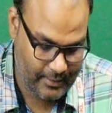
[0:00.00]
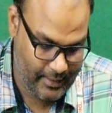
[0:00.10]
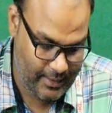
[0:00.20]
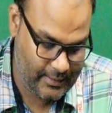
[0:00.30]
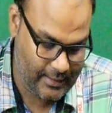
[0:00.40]

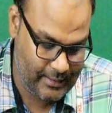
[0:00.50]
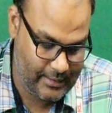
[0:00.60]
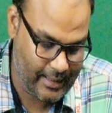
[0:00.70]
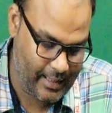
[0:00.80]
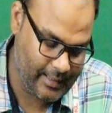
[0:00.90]
this
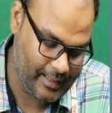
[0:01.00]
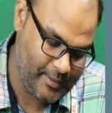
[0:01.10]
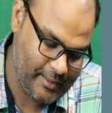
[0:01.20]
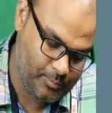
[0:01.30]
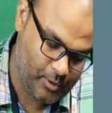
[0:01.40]
digital, that
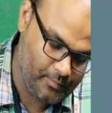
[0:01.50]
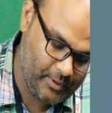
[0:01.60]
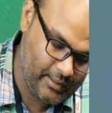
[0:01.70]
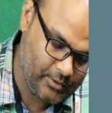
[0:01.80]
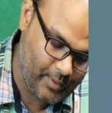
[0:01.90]
means from
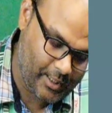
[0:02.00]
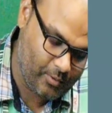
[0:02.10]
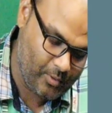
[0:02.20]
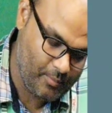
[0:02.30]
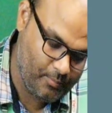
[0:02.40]
this we are
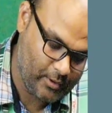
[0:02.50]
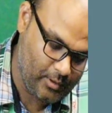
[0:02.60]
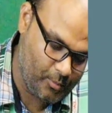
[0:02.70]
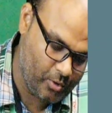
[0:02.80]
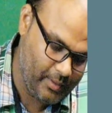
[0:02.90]
going for the
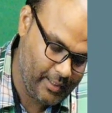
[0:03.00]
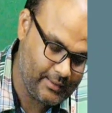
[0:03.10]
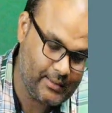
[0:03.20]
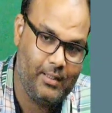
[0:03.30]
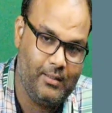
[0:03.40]

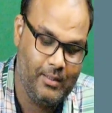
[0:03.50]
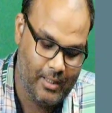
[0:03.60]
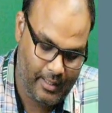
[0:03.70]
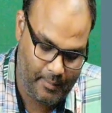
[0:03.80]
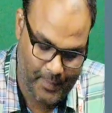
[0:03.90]
modulation,
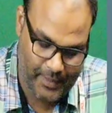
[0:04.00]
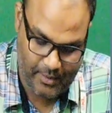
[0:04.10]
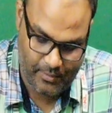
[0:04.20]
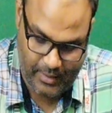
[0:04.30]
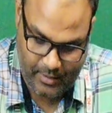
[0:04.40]

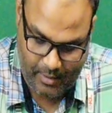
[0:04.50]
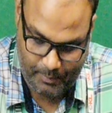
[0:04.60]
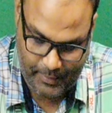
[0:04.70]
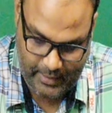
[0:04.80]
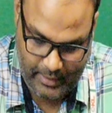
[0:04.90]
everything will
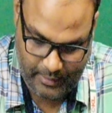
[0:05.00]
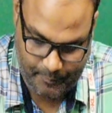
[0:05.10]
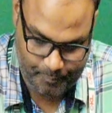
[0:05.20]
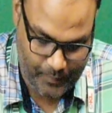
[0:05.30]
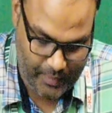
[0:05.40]
complete here.
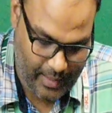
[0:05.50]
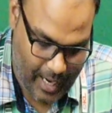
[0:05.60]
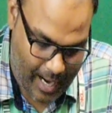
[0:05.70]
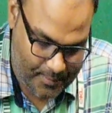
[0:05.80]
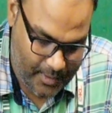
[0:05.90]

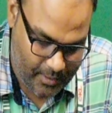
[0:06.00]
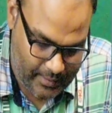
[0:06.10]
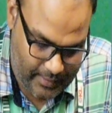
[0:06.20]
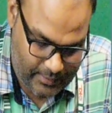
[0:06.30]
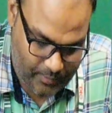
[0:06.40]
After
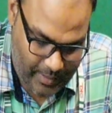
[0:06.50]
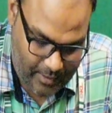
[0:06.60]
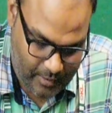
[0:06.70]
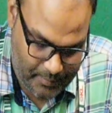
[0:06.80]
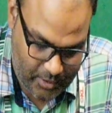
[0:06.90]
this we are
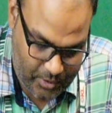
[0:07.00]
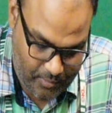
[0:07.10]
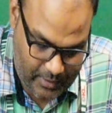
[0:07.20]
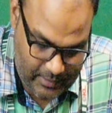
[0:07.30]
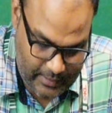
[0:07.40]
coming to
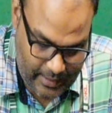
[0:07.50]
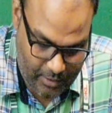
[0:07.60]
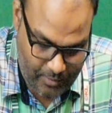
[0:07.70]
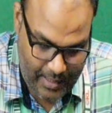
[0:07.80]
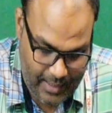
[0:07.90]
digital
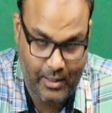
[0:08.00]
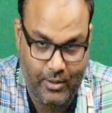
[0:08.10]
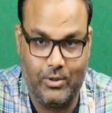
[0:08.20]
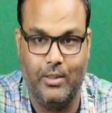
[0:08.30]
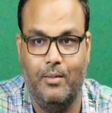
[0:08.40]
to
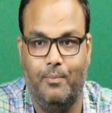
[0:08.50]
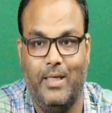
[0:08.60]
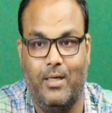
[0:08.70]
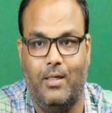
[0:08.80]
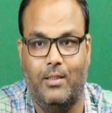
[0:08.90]
analog circuit,
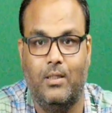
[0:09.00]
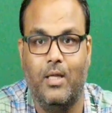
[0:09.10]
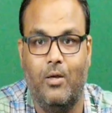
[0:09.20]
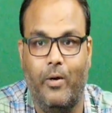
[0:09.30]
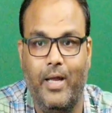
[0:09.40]
because
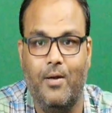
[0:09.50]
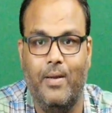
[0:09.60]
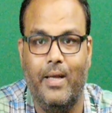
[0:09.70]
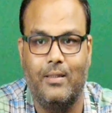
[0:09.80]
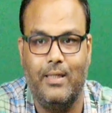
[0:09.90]
when we
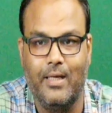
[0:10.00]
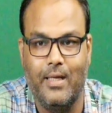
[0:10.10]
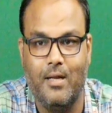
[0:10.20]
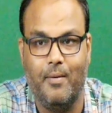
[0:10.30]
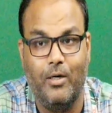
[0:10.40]
are
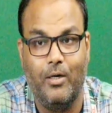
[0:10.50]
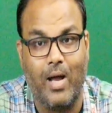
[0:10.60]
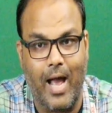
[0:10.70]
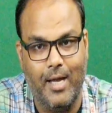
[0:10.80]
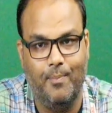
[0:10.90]
thinking about
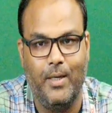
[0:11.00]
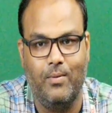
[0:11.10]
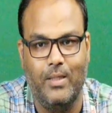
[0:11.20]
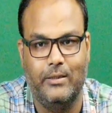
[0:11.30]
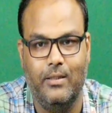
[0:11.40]
high
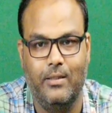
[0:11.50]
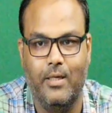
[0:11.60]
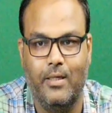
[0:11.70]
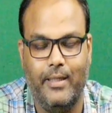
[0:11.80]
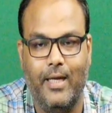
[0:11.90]
frequency,
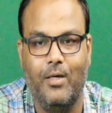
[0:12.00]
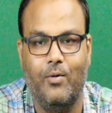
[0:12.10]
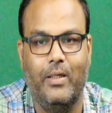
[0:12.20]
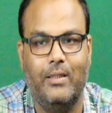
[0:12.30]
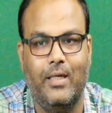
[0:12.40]
then
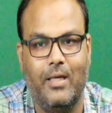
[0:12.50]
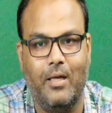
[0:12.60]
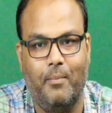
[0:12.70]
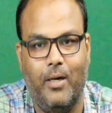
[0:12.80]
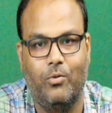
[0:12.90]
we think
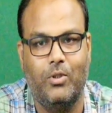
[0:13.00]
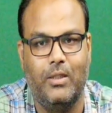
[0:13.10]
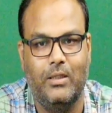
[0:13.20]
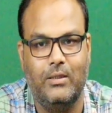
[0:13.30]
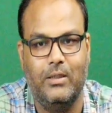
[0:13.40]
about the
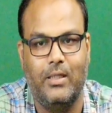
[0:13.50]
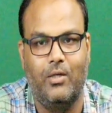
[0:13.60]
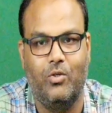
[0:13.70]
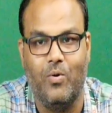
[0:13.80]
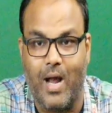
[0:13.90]
digital
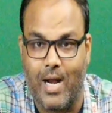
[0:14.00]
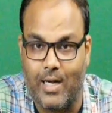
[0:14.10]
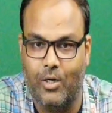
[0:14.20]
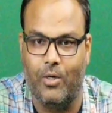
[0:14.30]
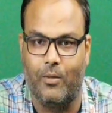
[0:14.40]
to
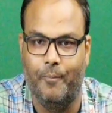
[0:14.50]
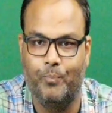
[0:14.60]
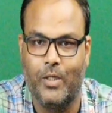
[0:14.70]
analog.